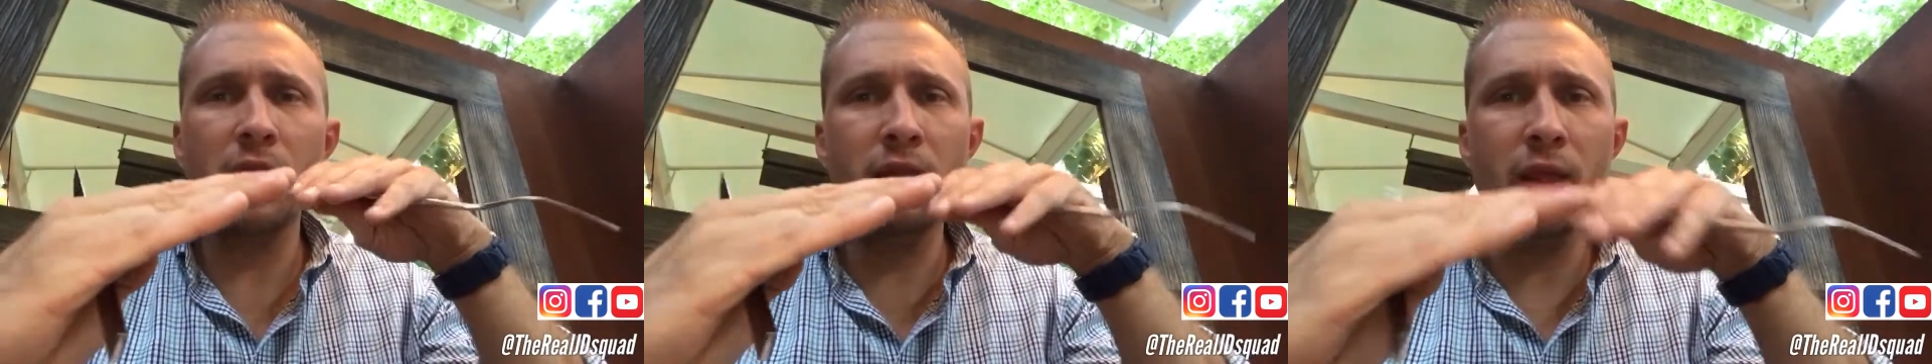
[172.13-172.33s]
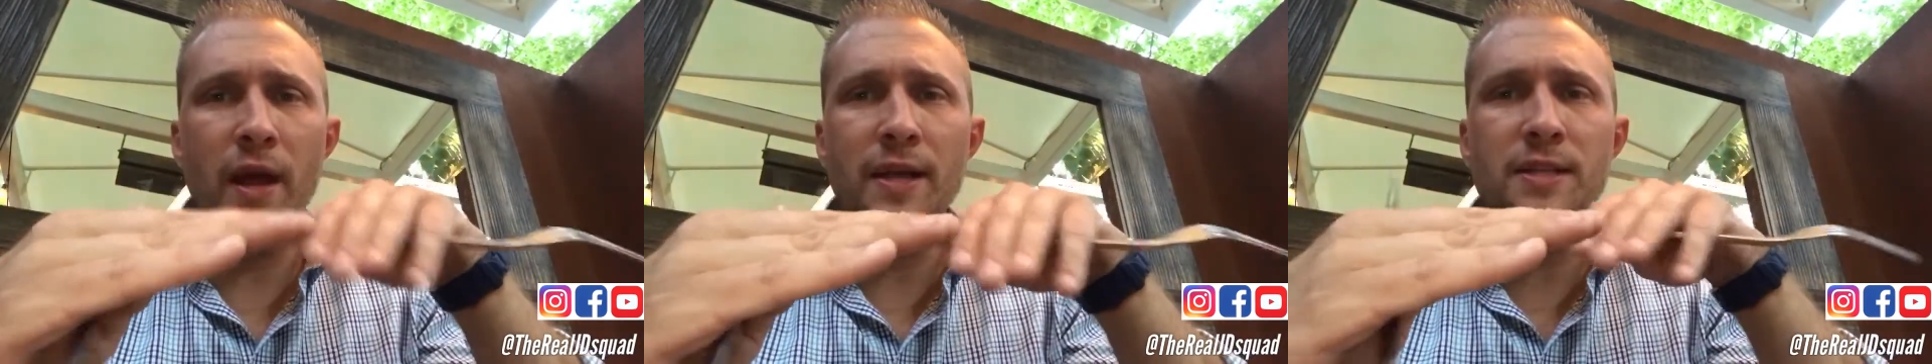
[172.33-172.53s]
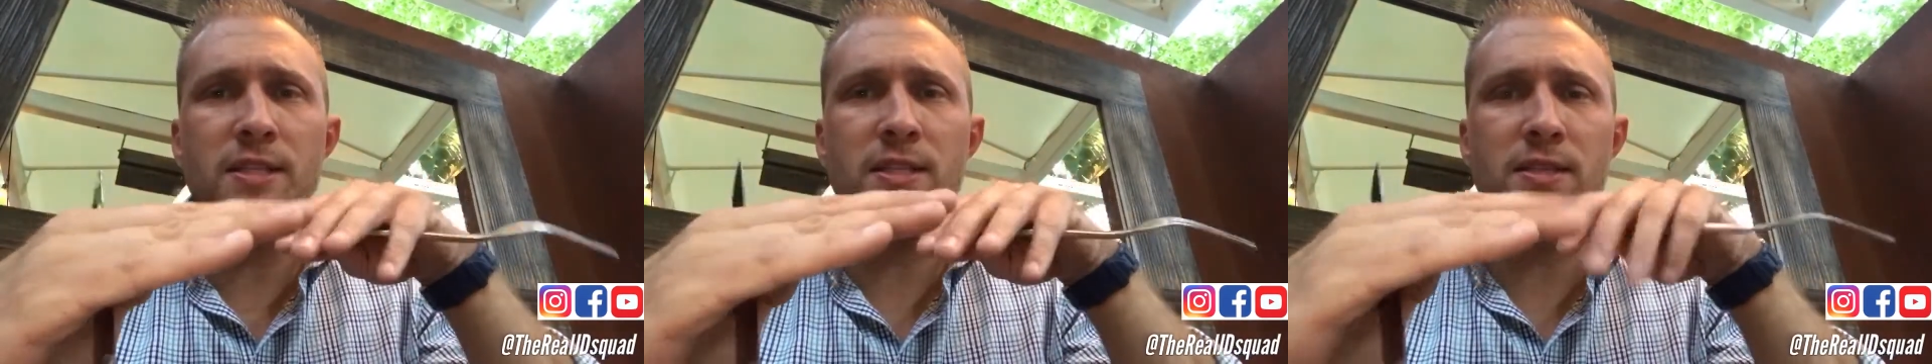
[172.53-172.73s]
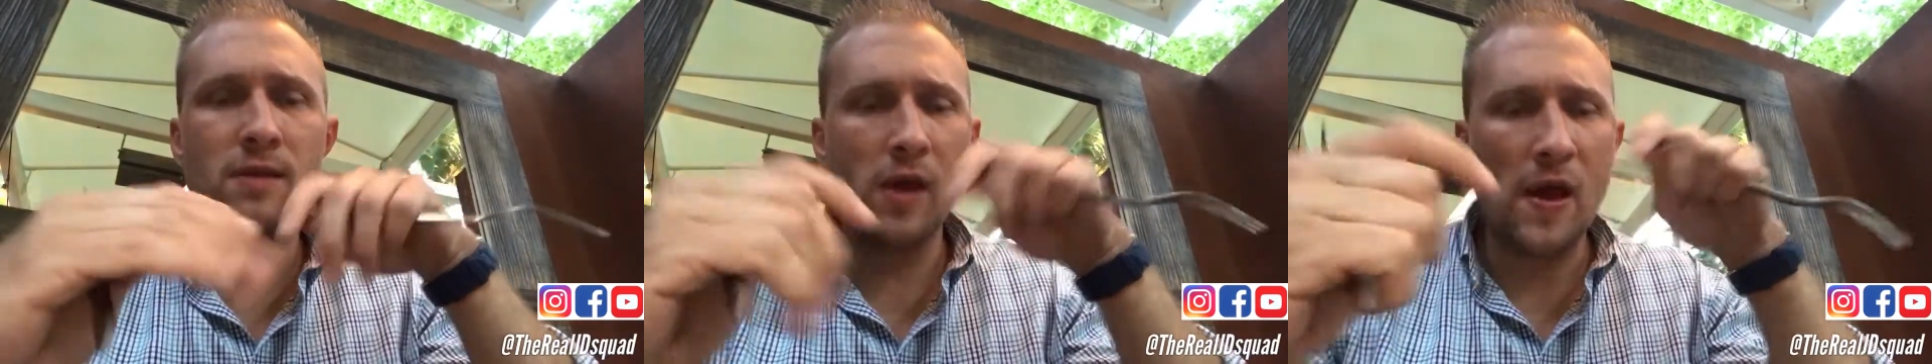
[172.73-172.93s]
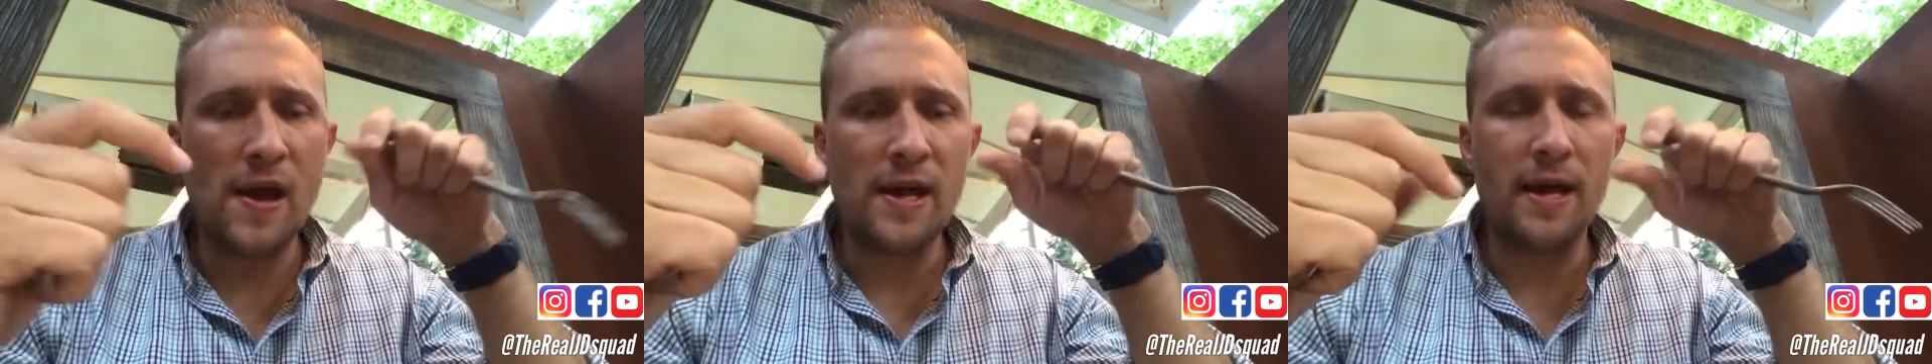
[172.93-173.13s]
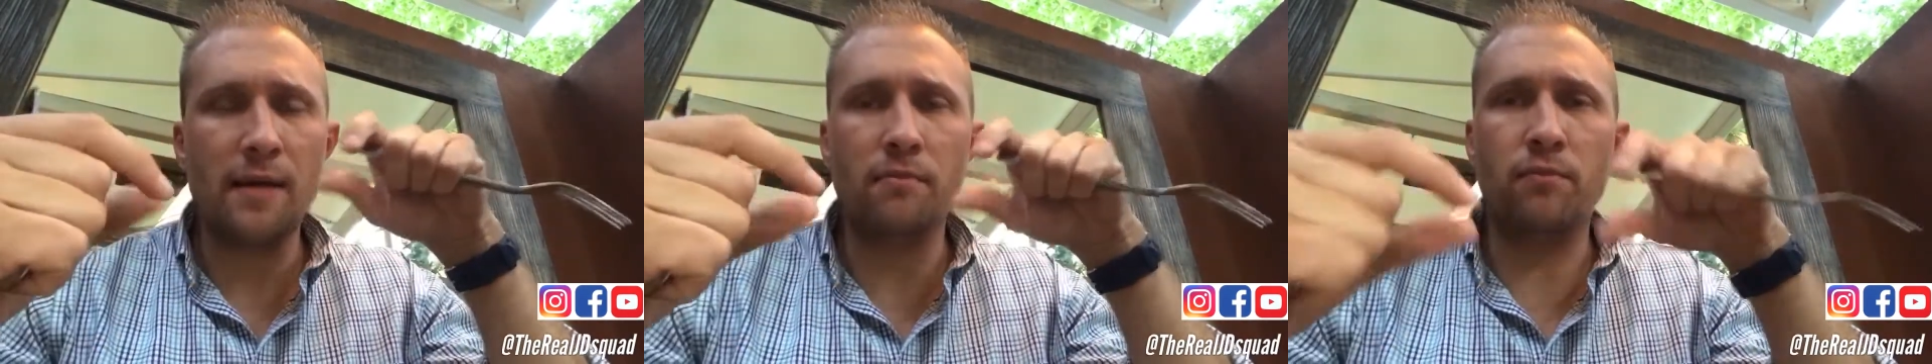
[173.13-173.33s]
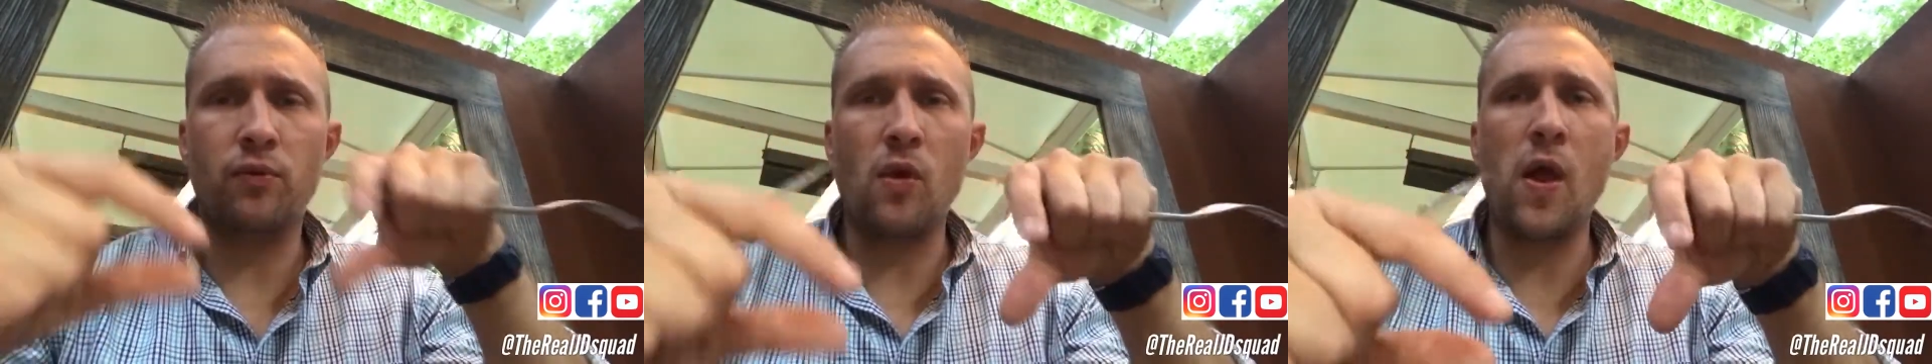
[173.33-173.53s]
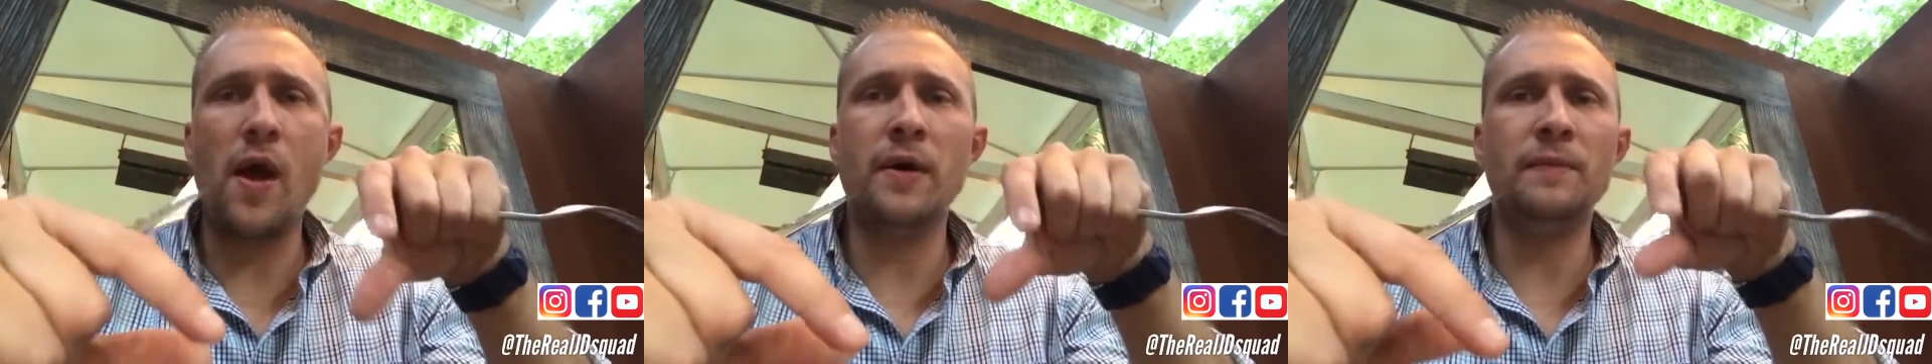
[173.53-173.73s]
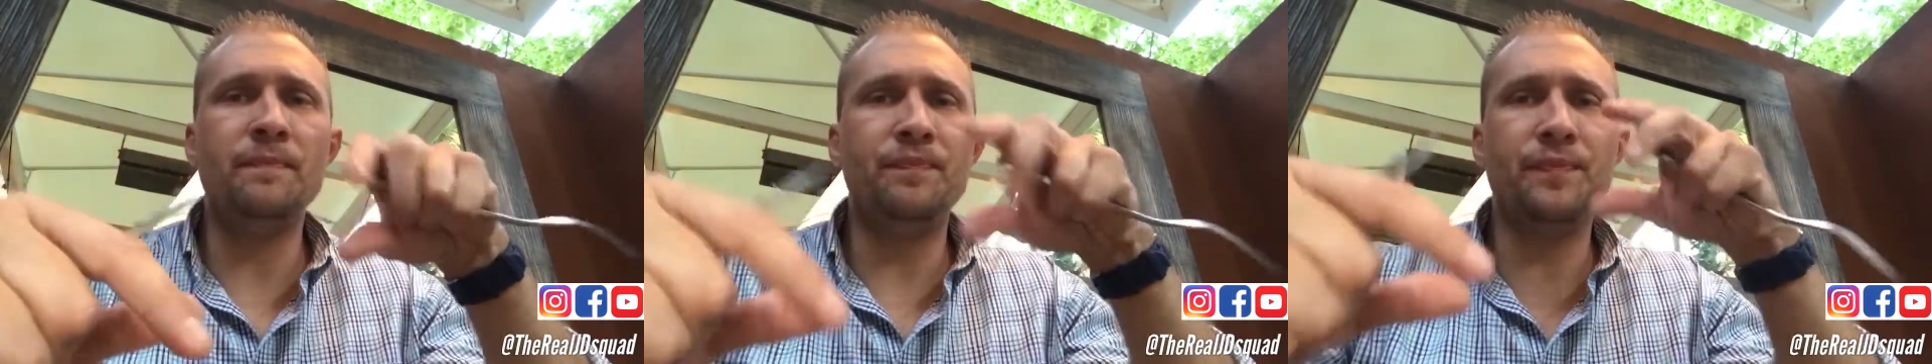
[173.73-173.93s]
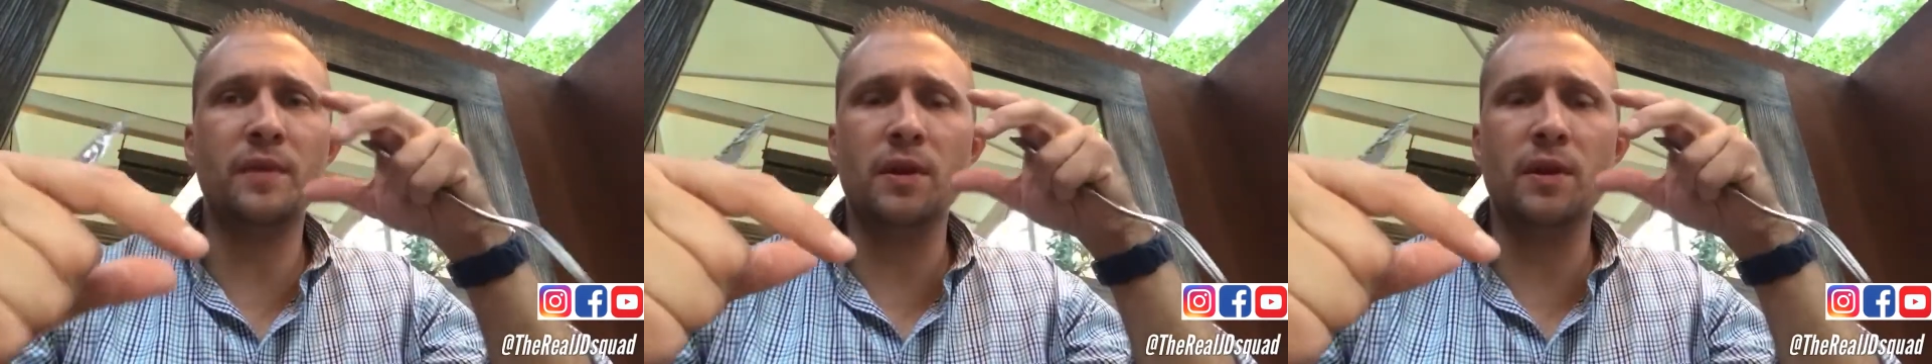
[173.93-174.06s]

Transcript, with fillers: nice and brown.